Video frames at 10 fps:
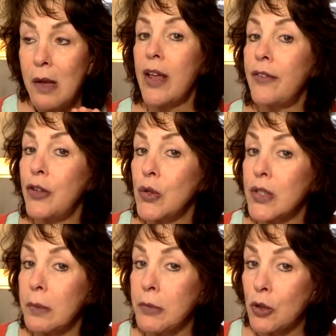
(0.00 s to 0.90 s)
If you
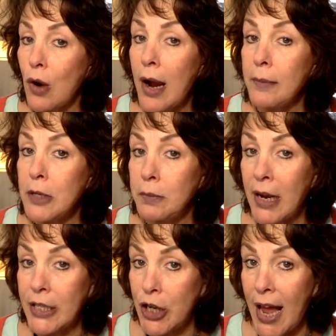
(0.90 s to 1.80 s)
subscribe to
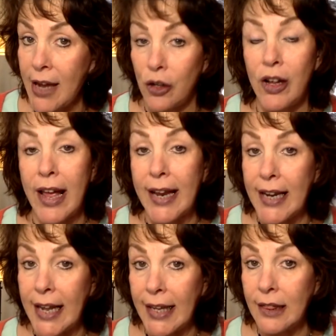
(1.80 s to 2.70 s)
my channel
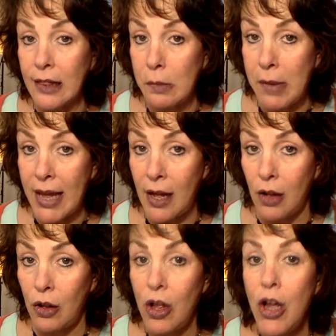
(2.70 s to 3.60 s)
and hit the
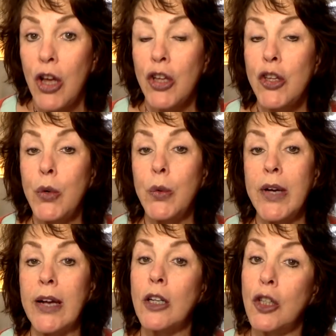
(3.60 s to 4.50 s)
bell, you will
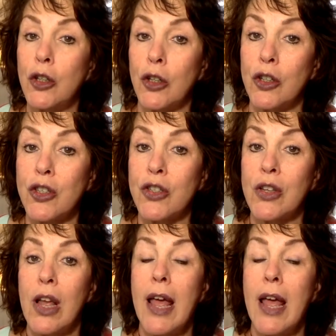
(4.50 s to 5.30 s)
get alerts.